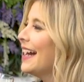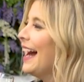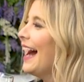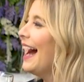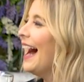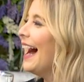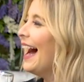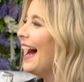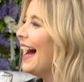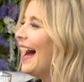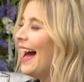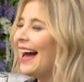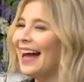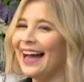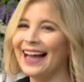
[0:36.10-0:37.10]

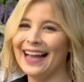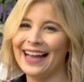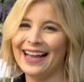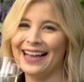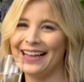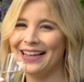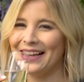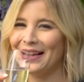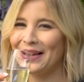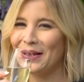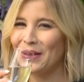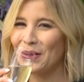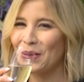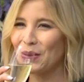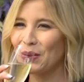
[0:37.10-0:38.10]

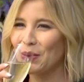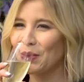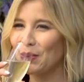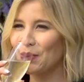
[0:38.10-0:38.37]
(silent)